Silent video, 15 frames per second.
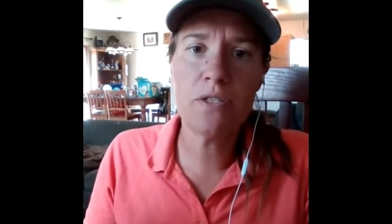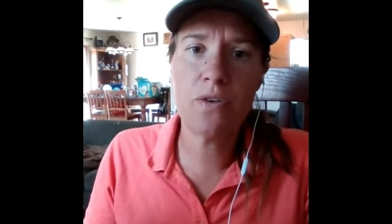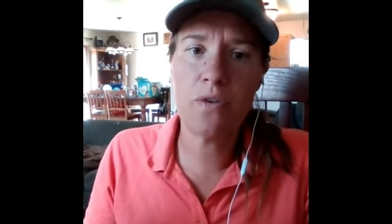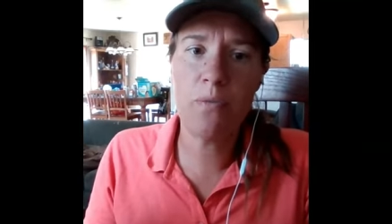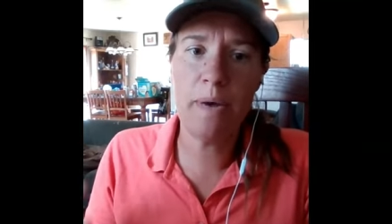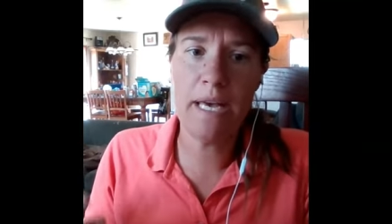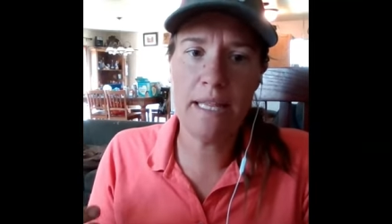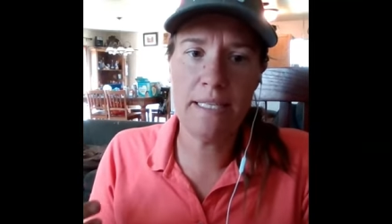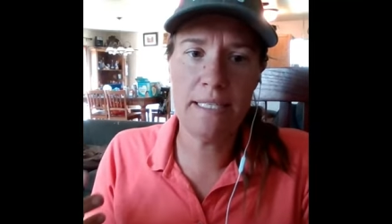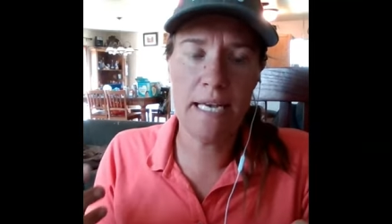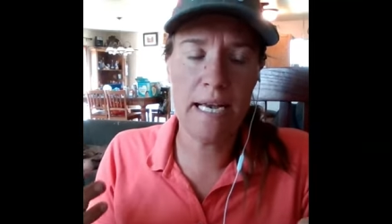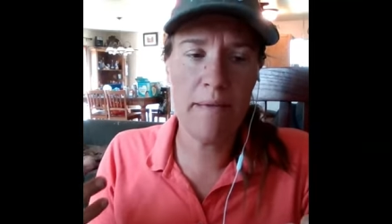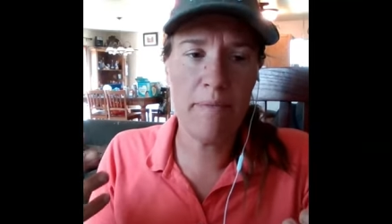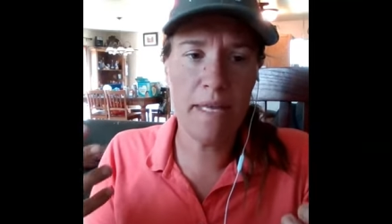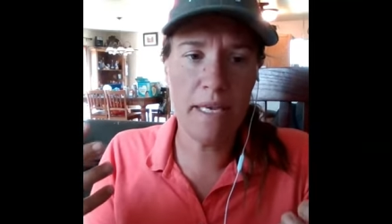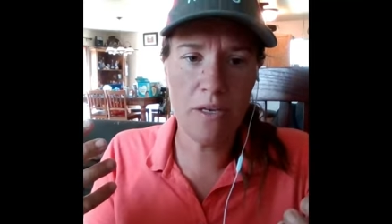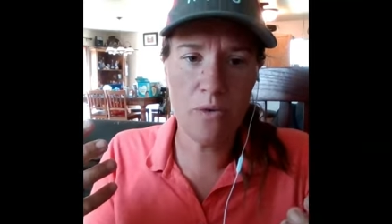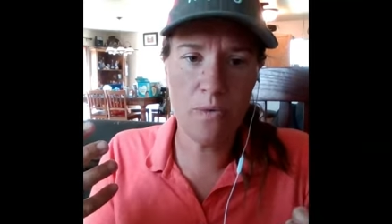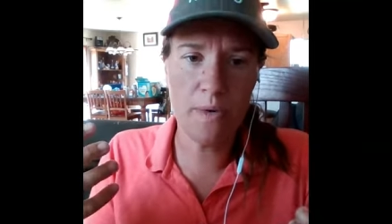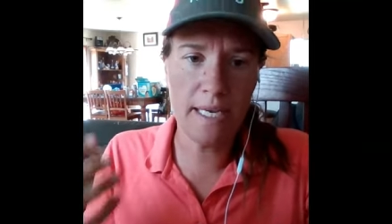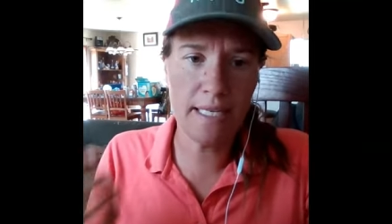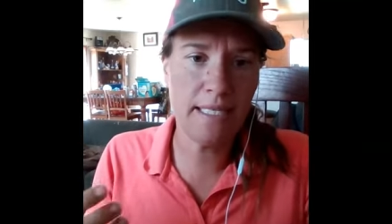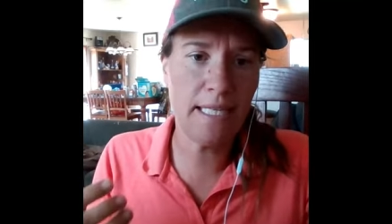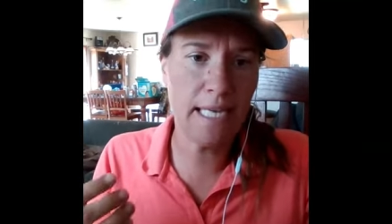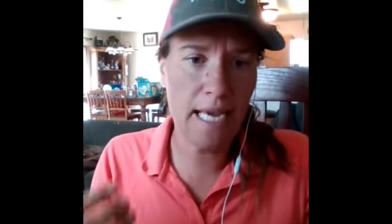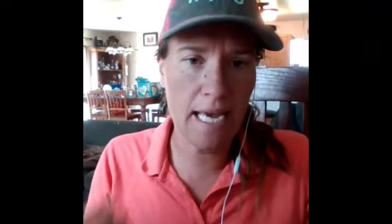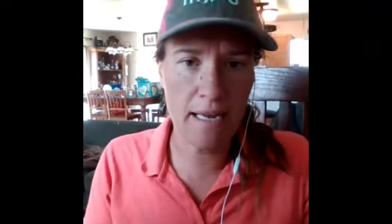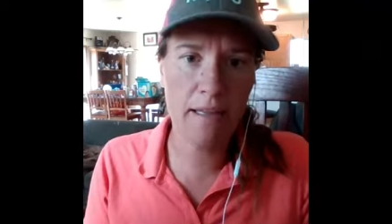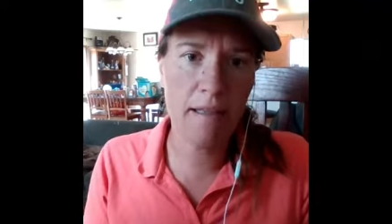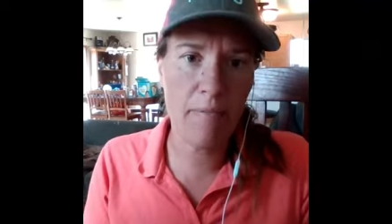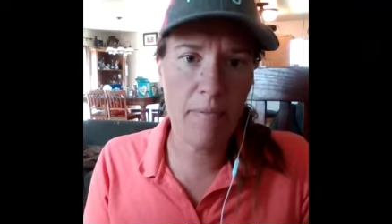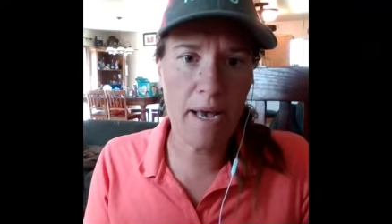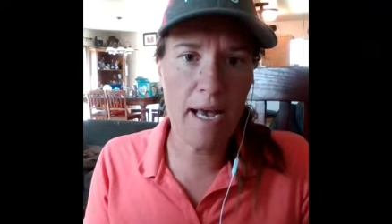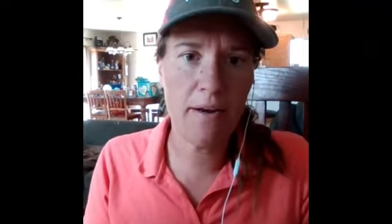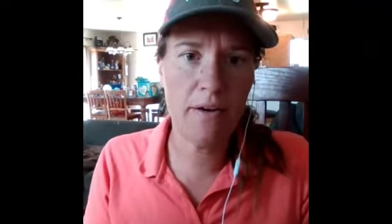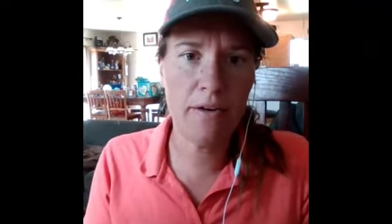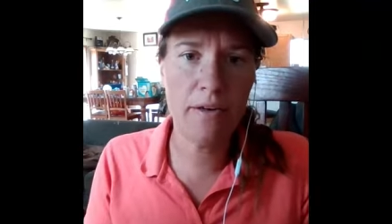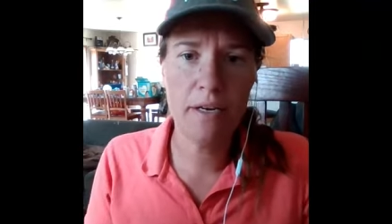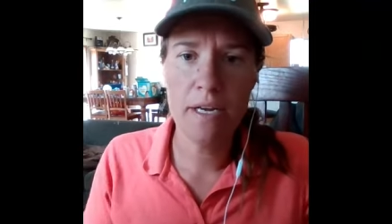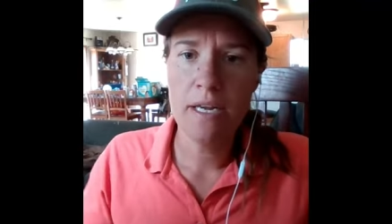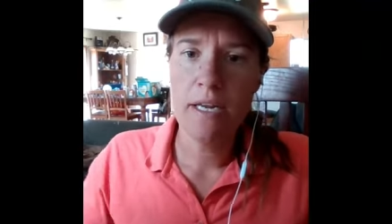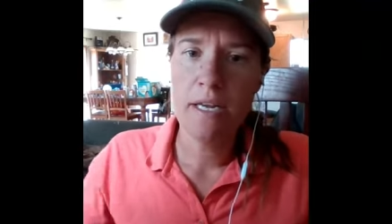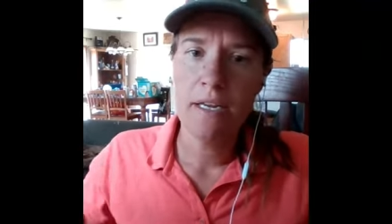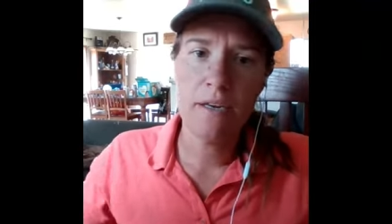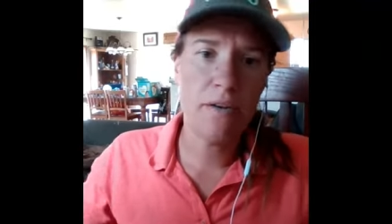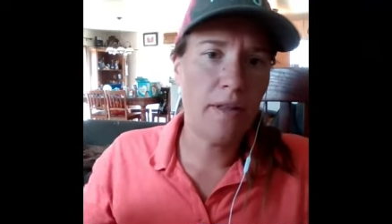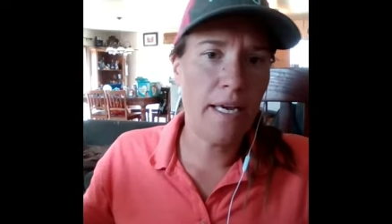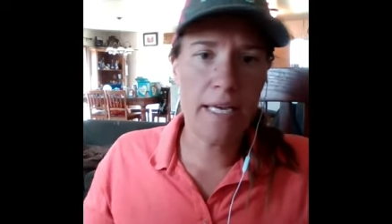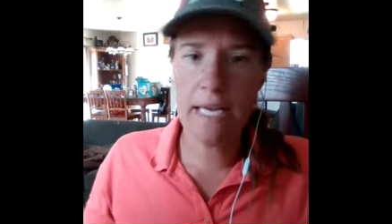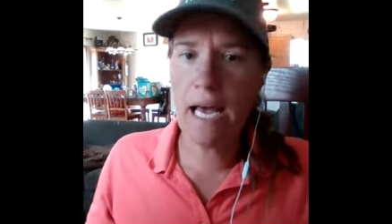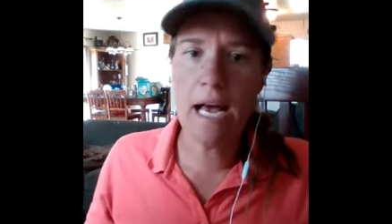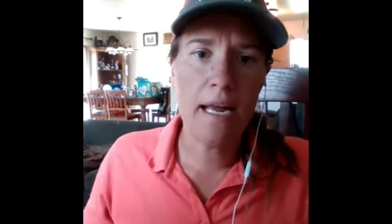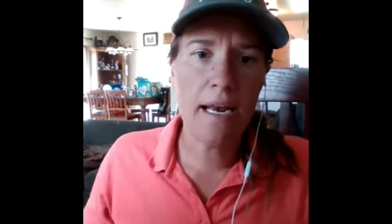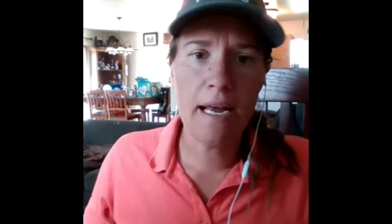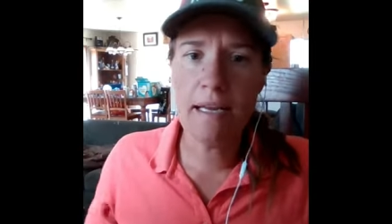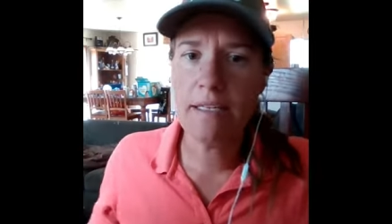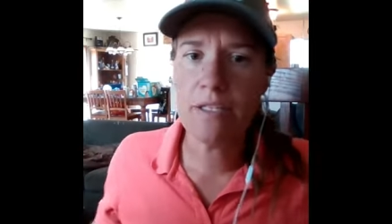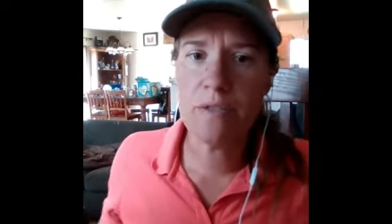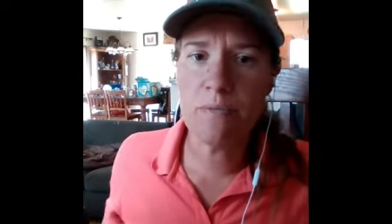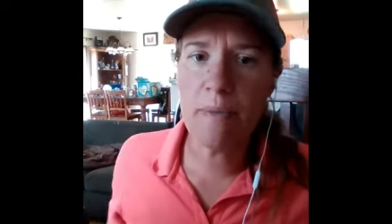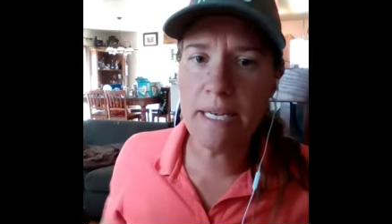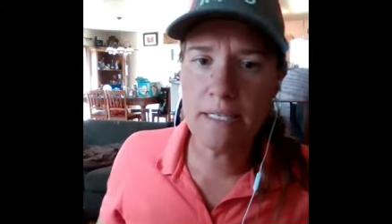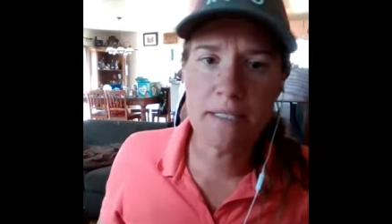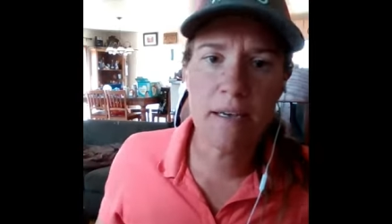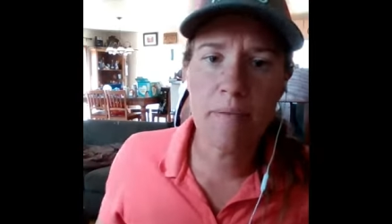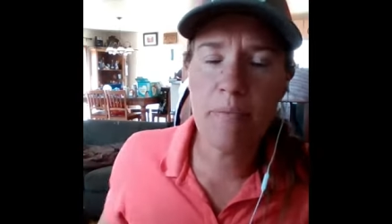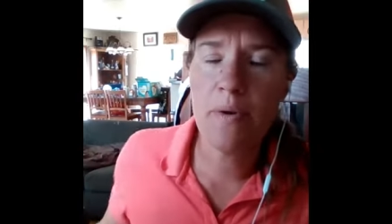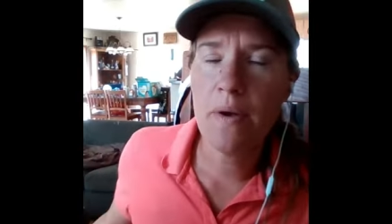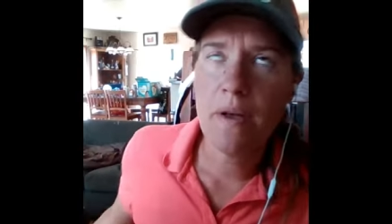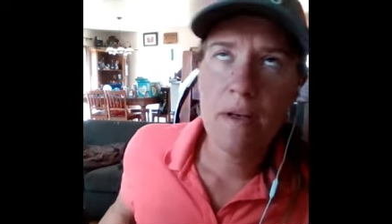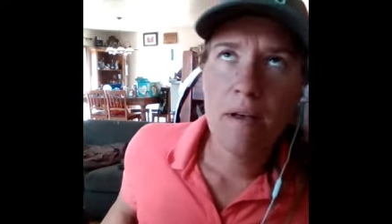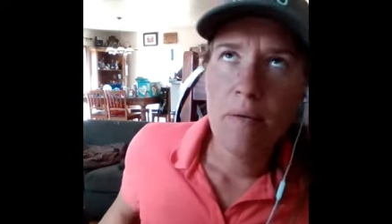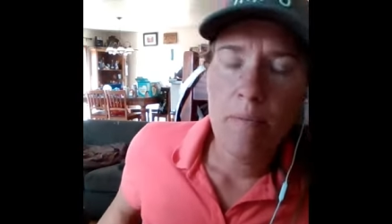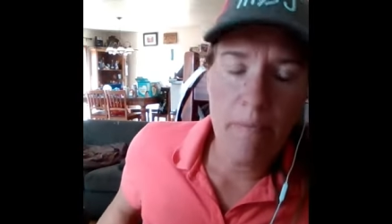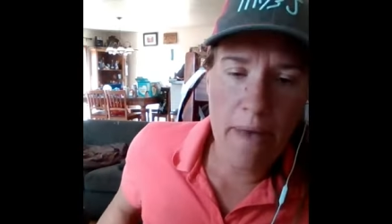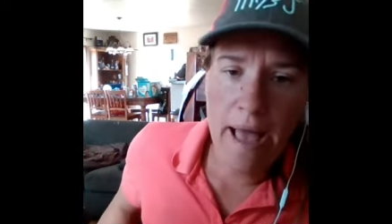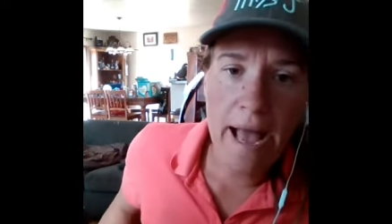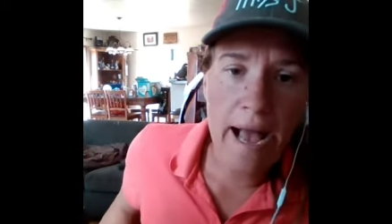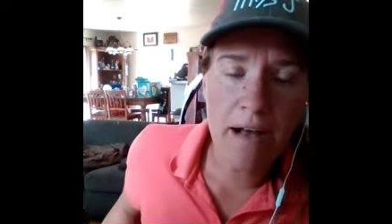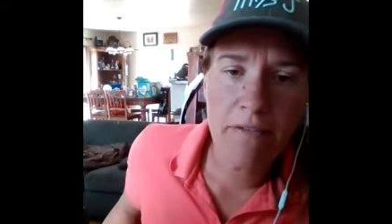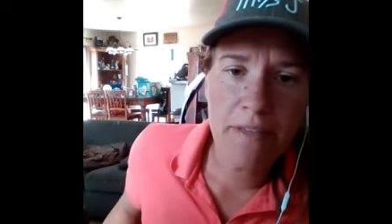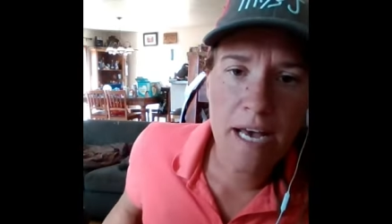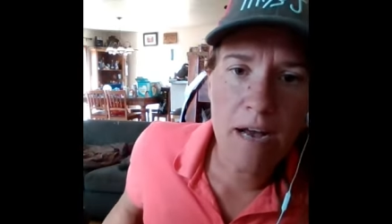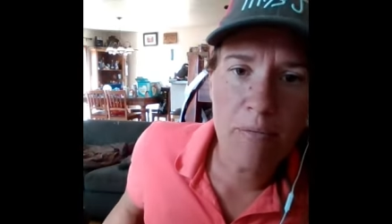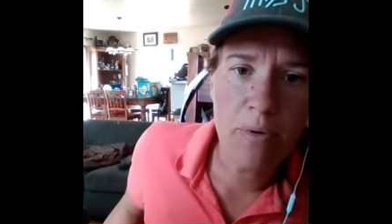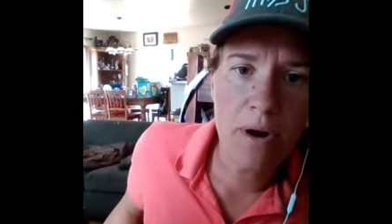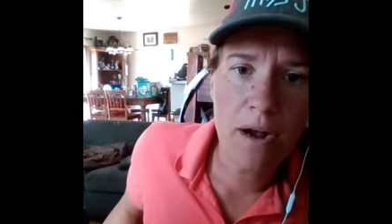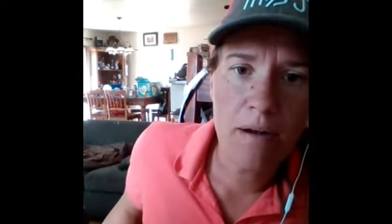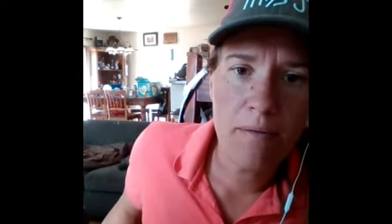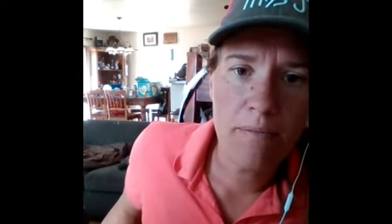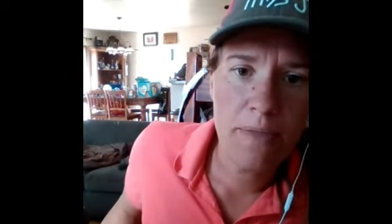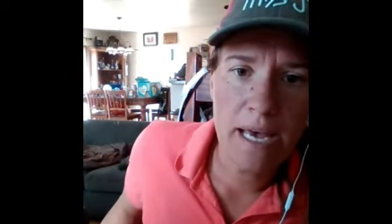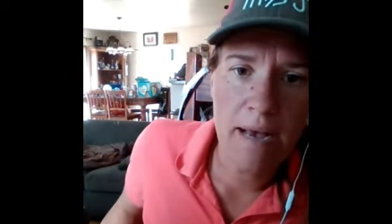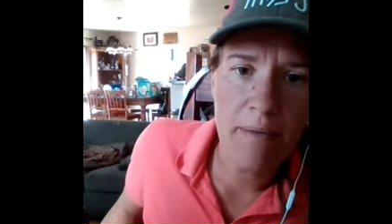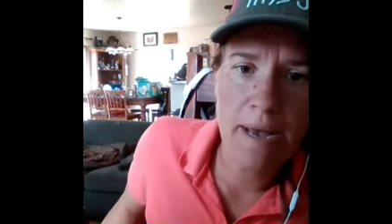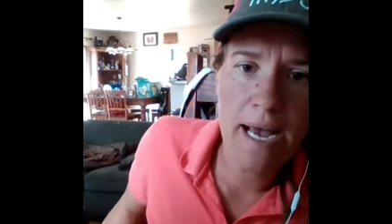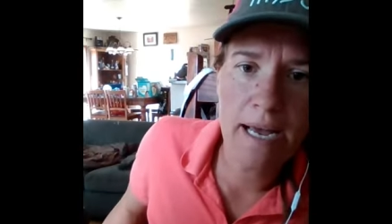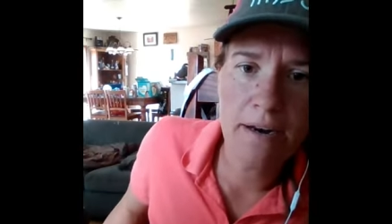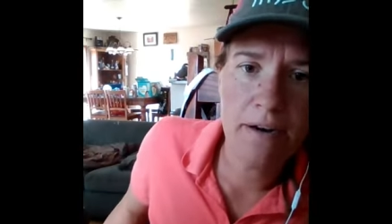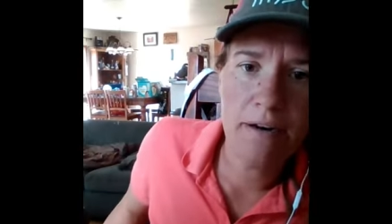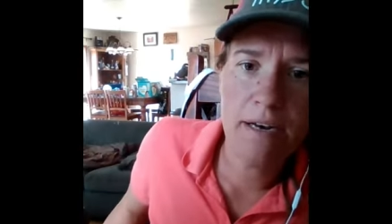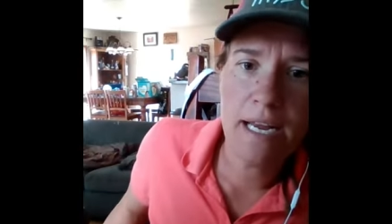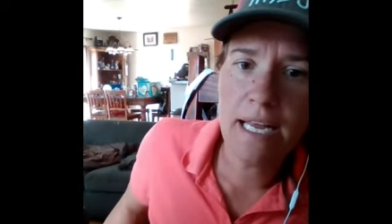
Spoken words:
So by the time that you get to the end of the pattern, you're like, God, I just messed up half that pattern.